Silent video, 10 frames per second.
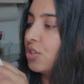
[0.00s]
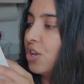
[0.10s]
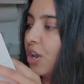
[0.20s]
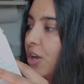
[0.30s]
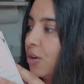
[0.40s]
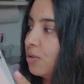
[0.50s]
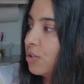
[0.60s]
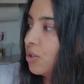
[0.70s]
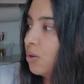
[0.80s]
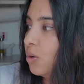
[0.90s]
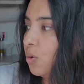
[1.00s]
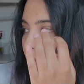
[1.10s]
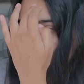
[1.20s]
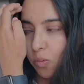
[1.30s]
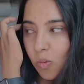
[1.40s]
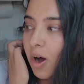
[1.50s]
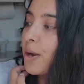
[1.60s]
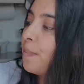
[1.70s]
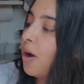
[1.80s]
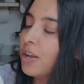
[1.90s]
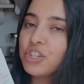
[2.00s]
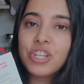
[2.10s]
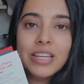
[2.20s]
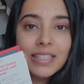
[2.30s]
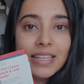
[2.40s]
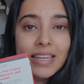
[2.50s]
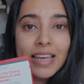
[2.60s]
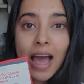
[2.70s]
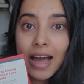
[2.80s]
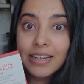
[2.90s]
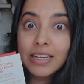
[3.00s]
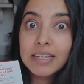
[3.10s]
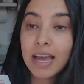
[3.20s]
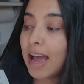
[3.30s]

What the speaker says: you know, to one pot cheesy haddock